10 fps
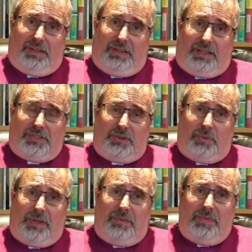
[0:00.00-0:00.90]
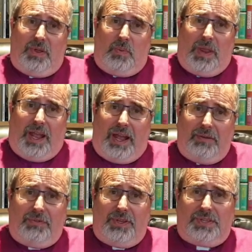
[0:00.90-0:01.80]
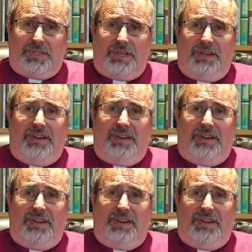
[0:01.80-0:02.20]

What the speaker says: And so we have this